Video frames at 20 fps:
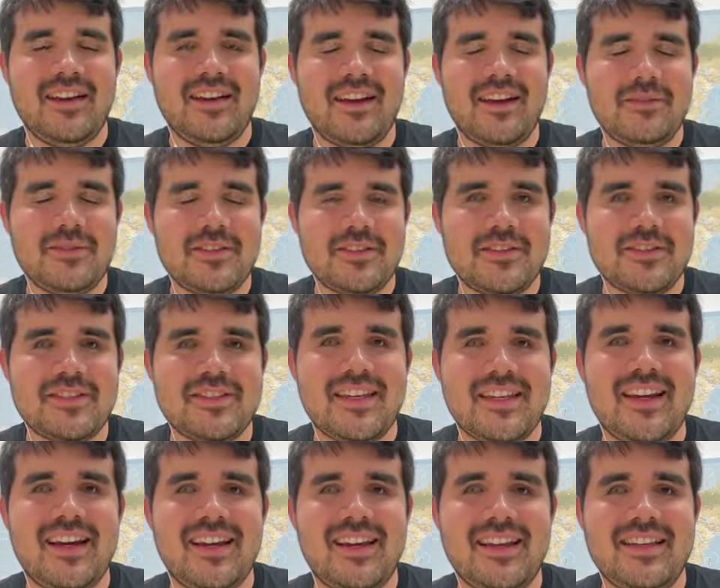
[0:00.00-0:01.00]
Obviously, you're just
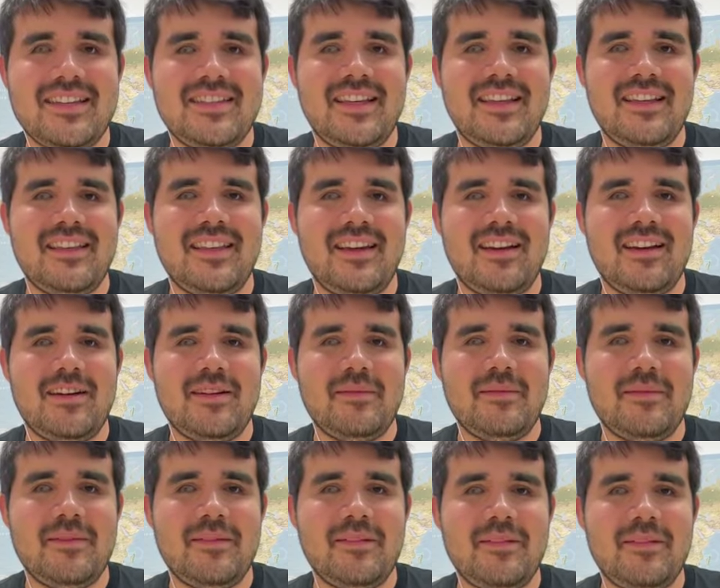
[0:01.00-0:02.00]
like kind of like sitting
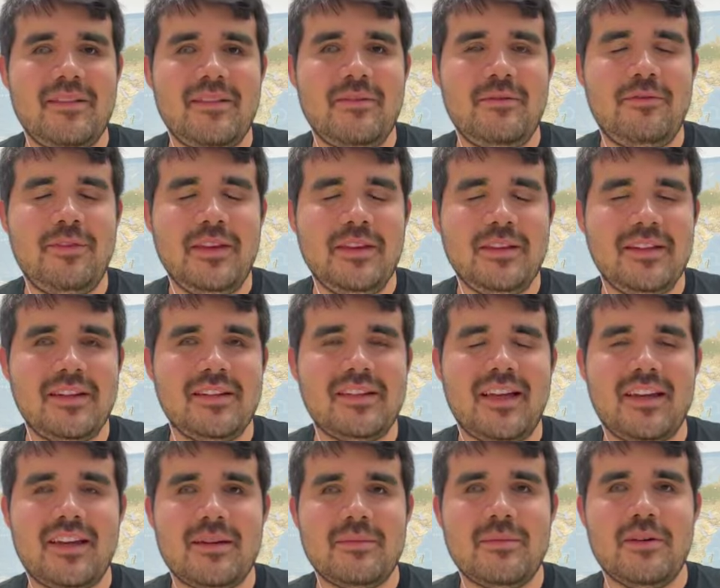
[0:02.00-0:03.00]
there feeling
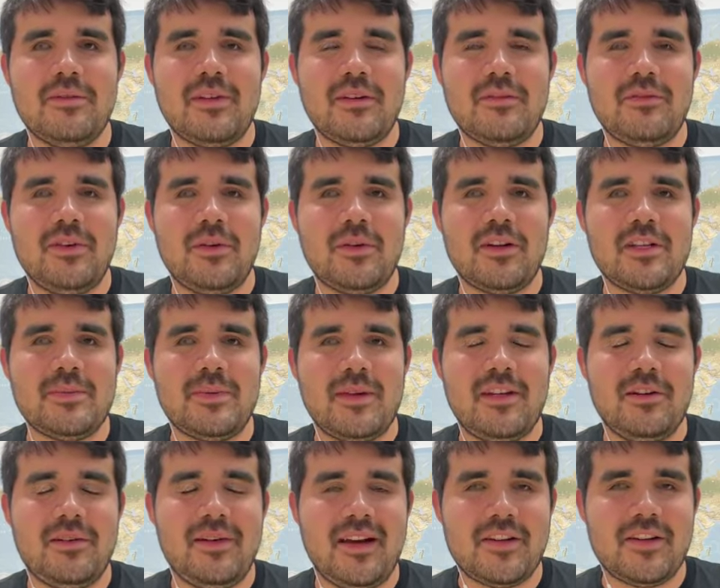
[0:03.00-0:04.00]
like you're moving forwards, but you
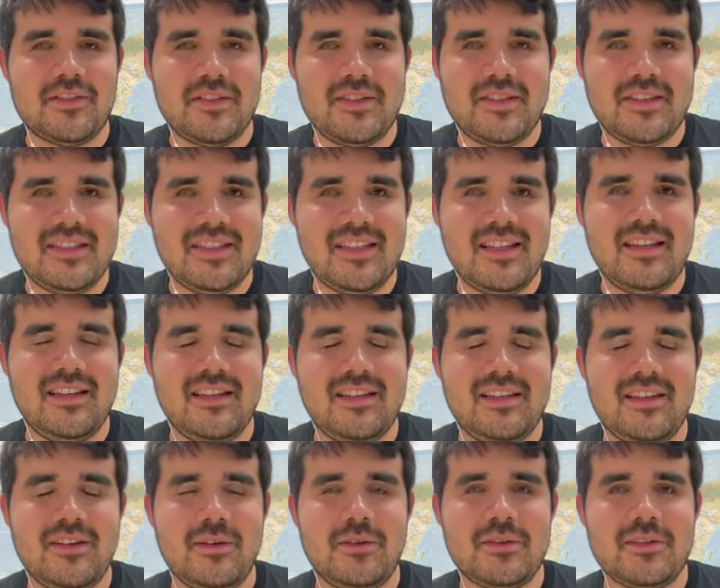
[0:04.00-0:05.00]
don't actually see
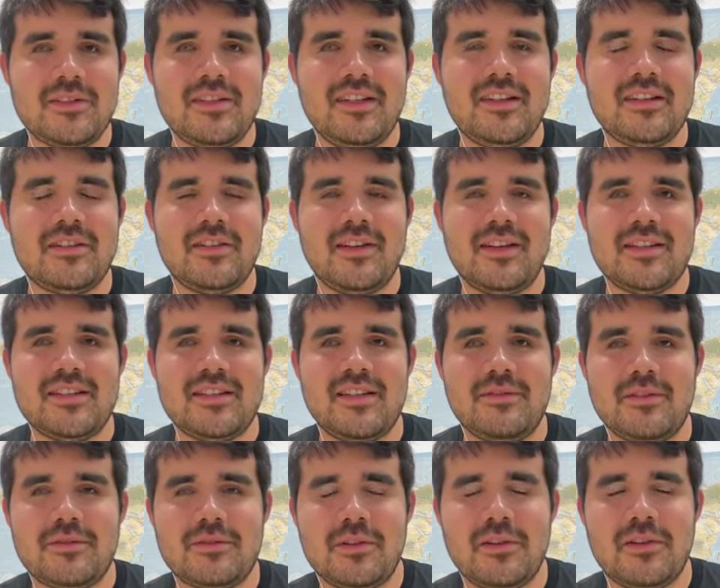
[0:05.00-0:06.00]
the whole scenery and
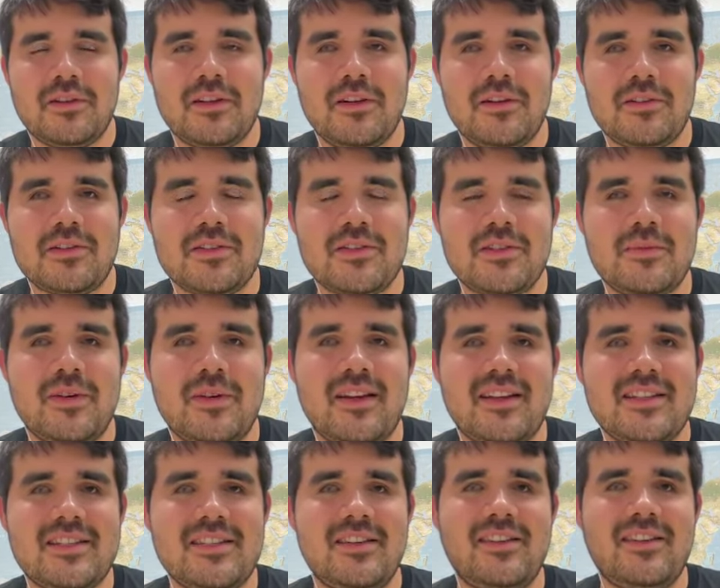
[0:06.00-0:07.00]
stuff of roller coasters and
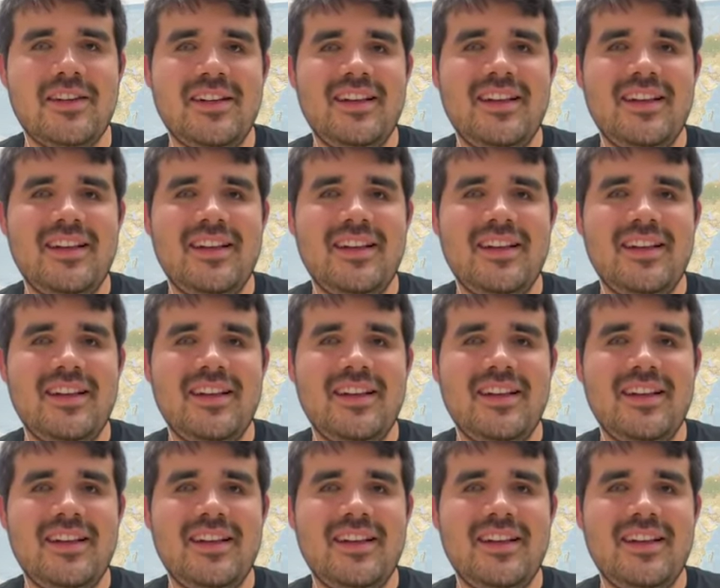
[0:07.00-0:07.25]
whatnot. So